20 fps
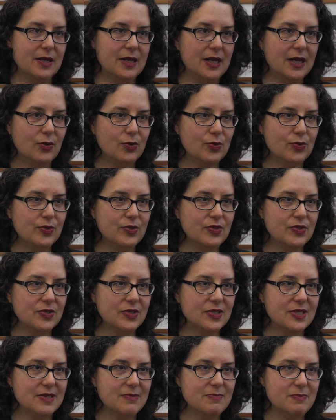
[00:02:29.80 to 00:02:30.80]
a good
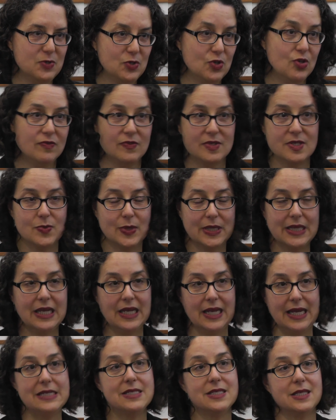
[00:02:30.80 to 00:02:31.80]
service when
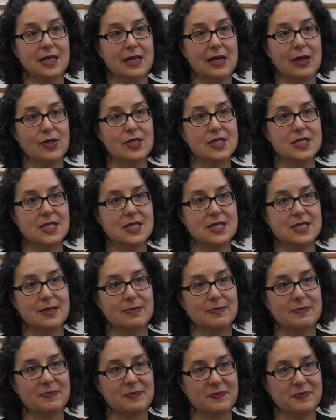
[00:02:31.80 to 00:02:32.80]
they enter the health system.